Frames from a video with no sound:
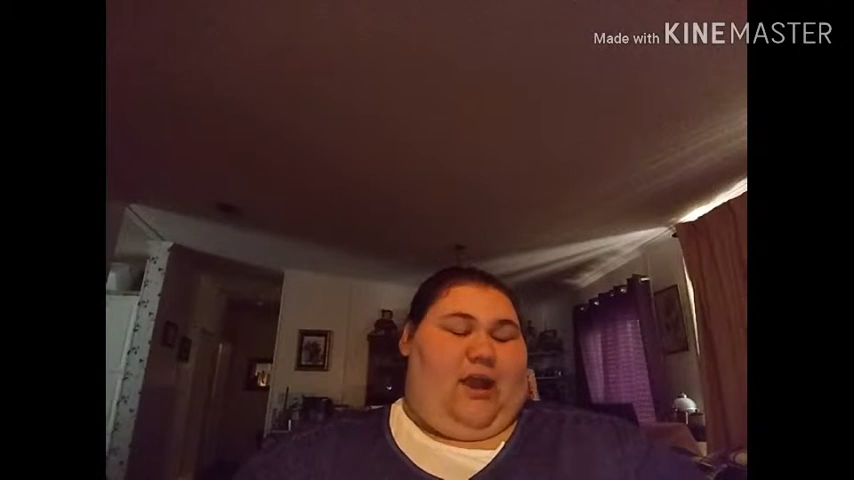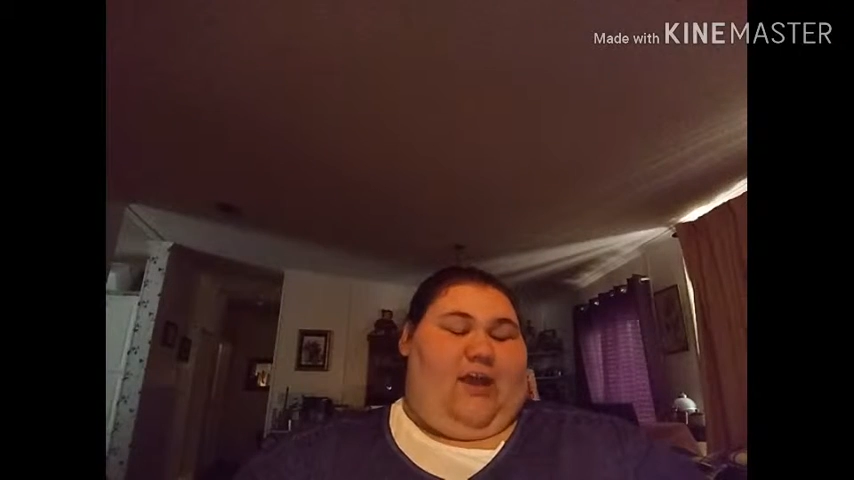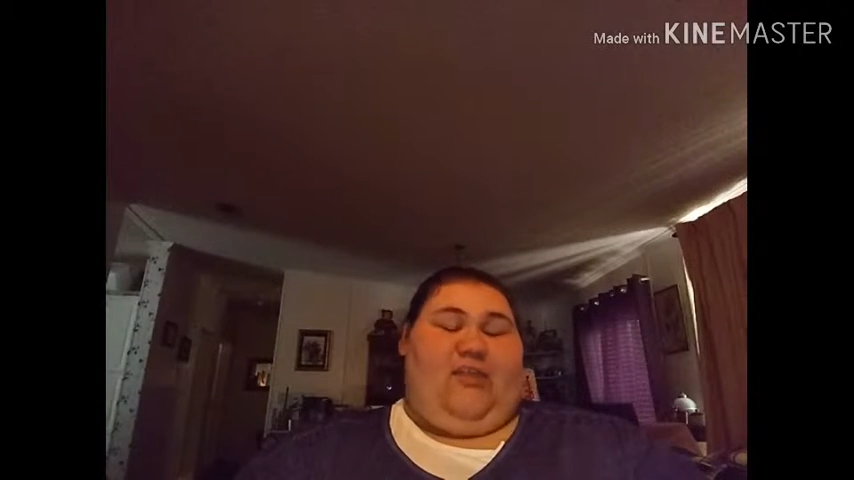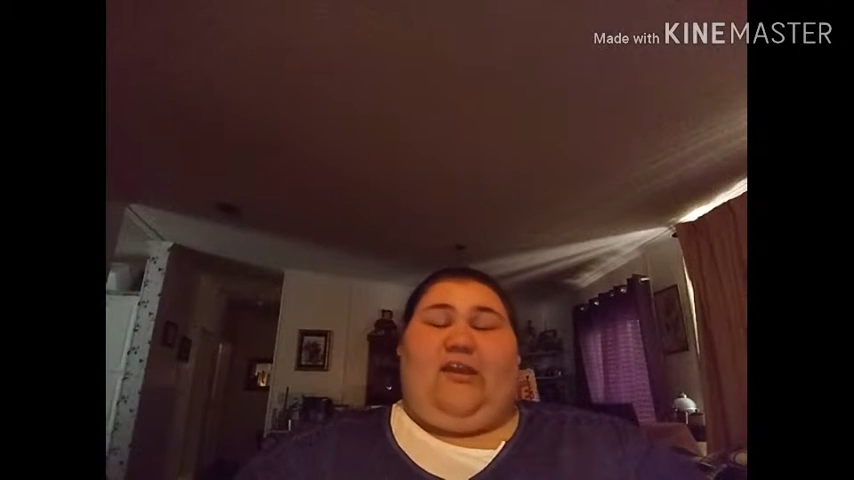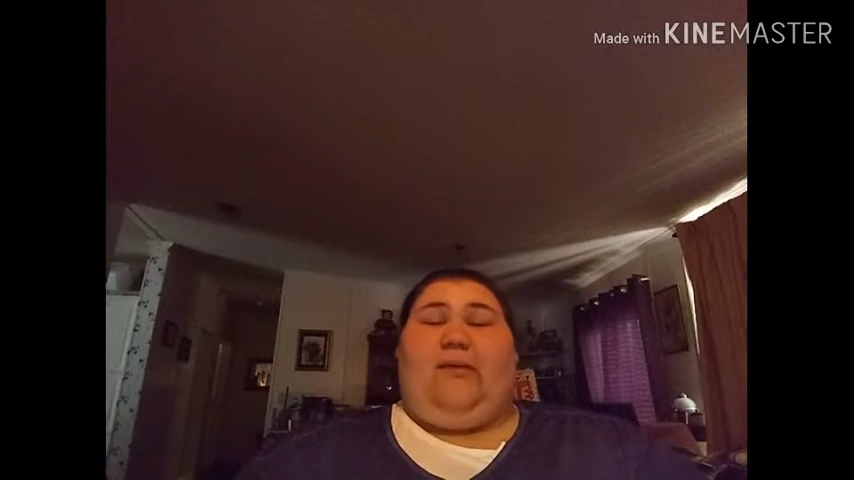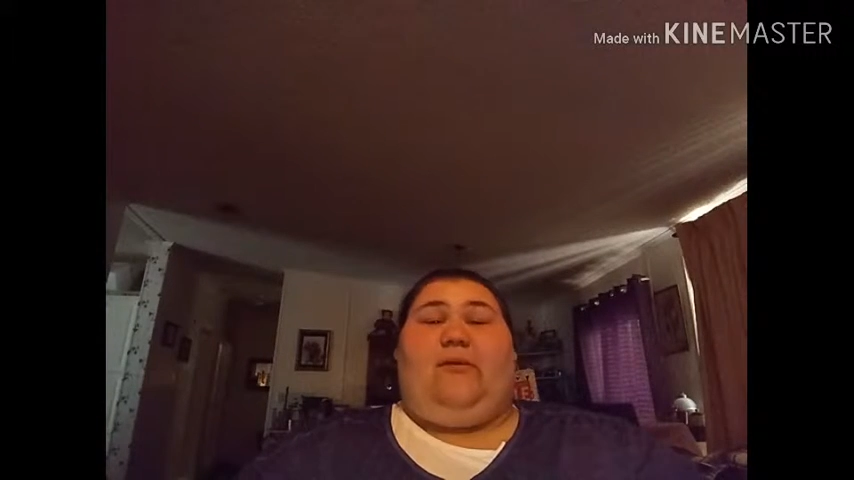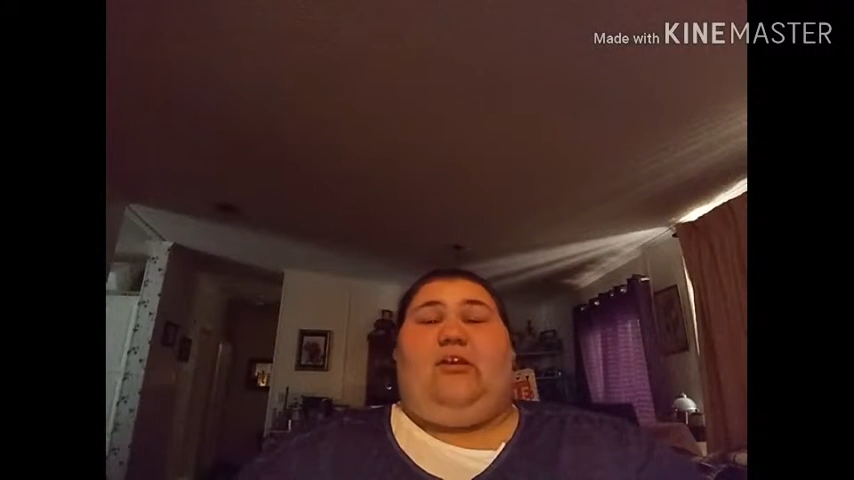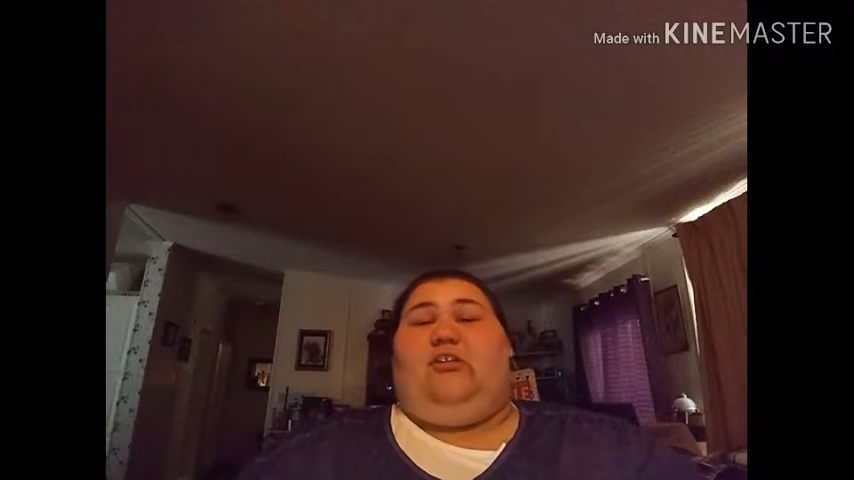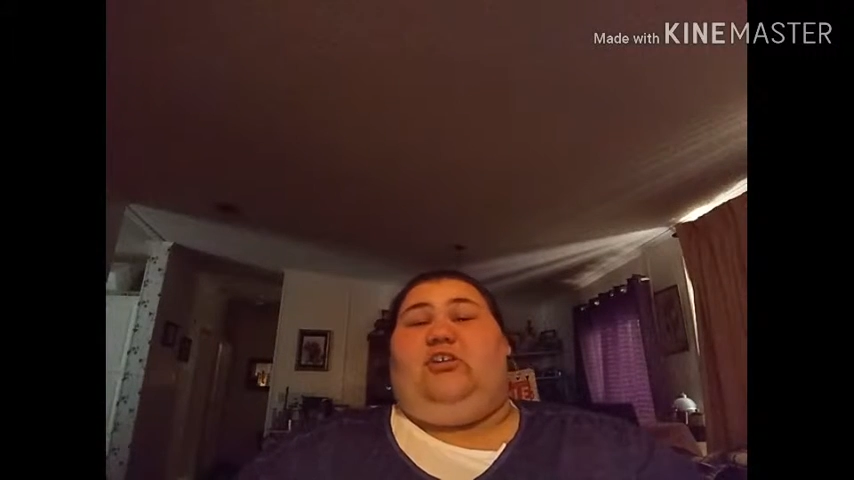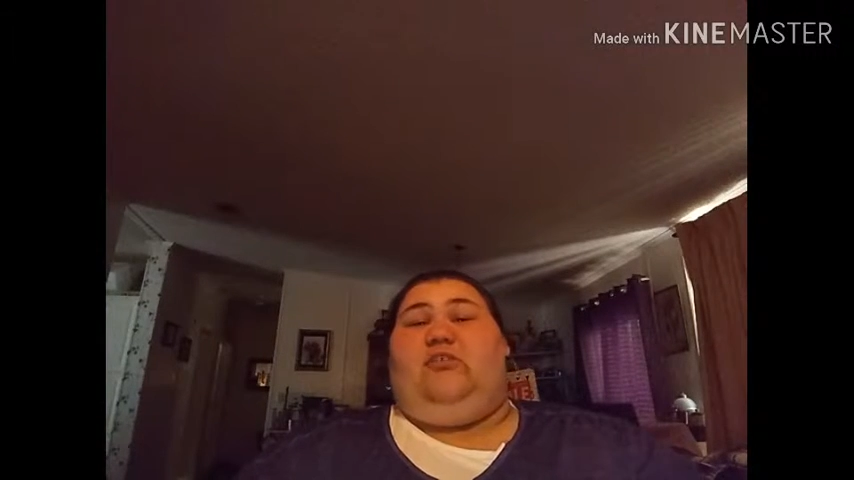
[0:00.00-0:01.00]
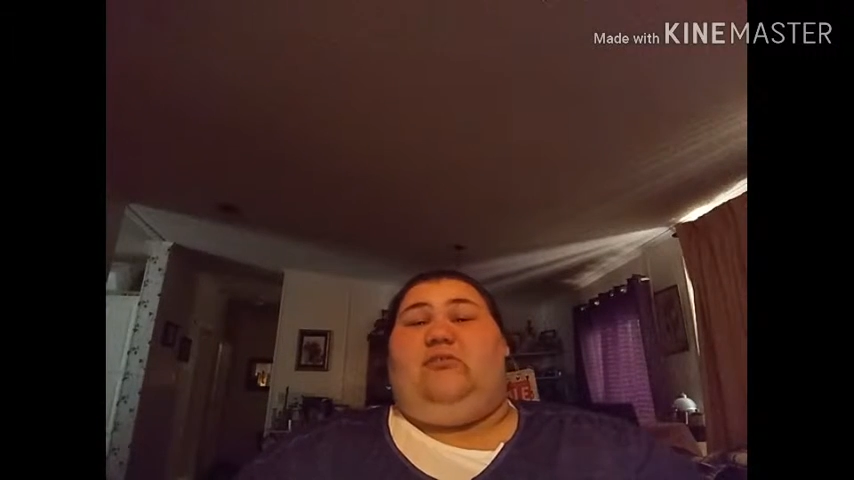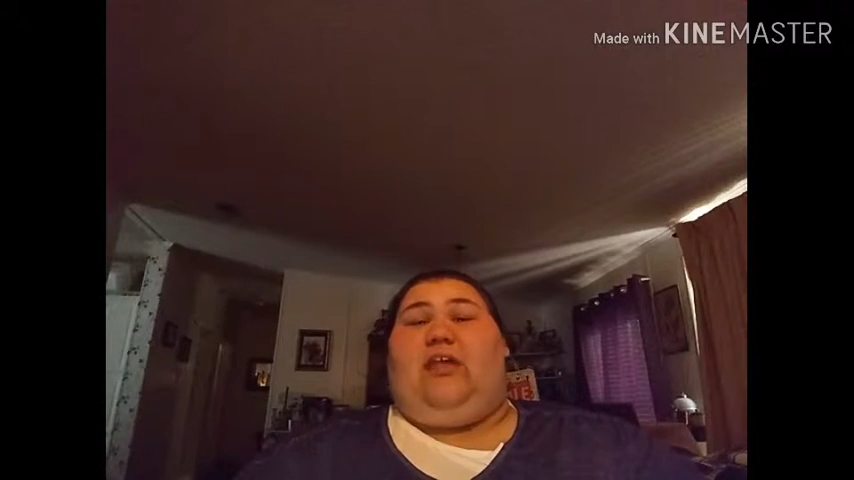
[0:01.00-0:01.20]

I think I'm going to use